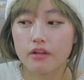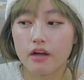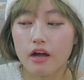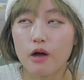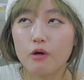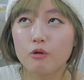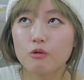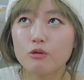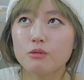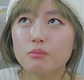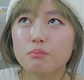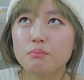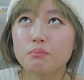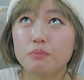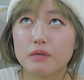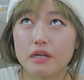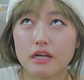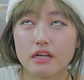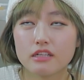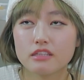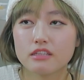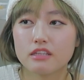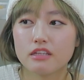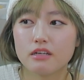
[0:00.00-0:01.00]
I would
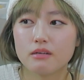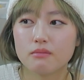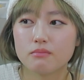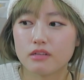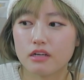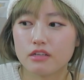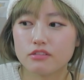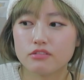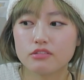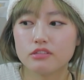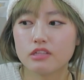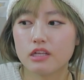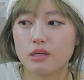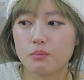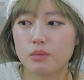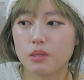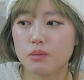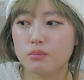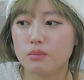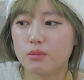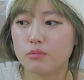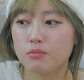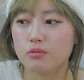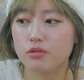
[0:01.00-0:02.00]
beg them not to take my
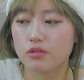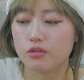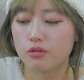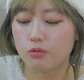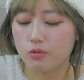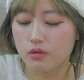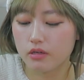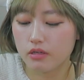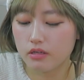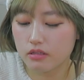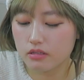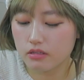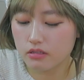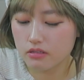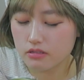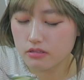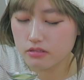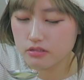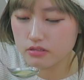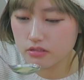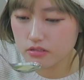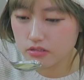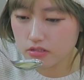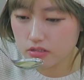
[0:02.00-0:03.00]
memory away. Cause
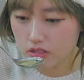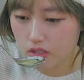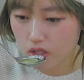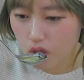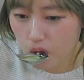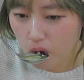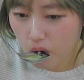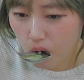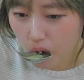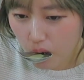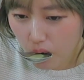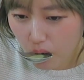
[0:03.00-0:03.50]
it's such a